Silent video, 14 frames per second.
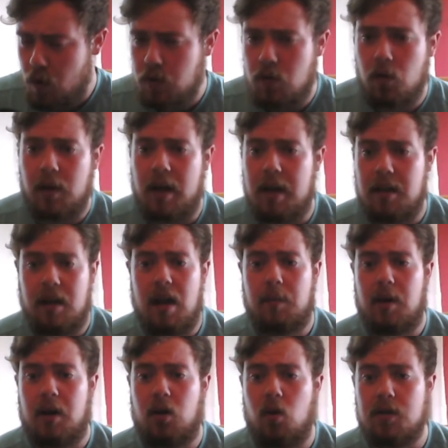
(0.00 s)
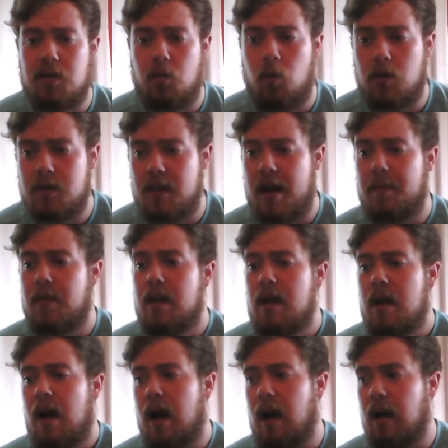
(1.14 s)
So again, they kept kind of going towards that,
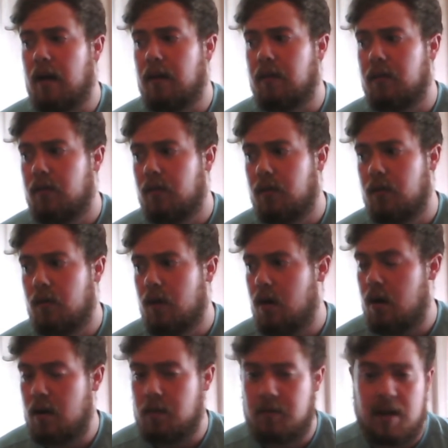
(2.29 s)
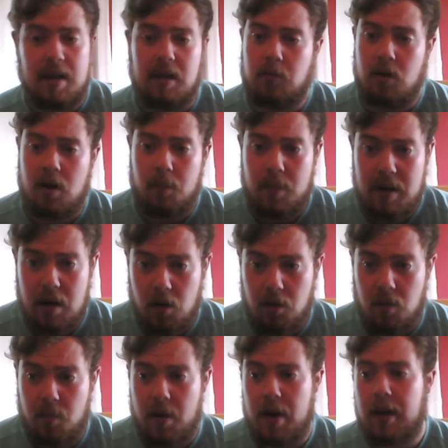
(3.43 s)
and Dain kept trying to beat it on
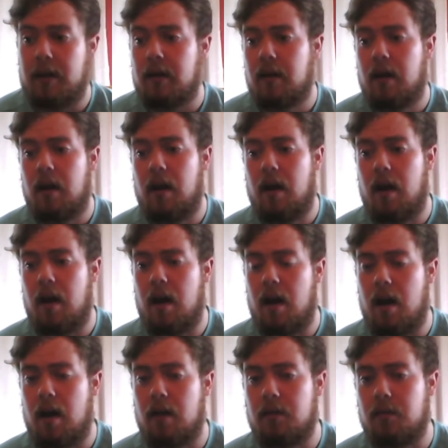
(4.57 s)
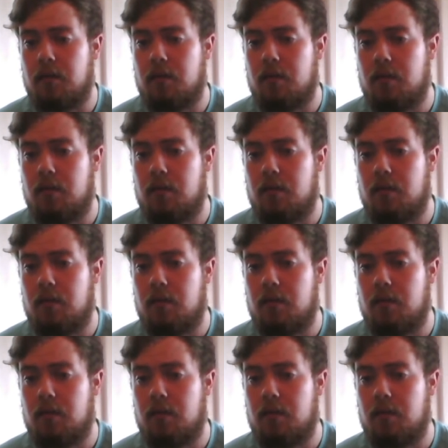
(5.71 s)
the back, and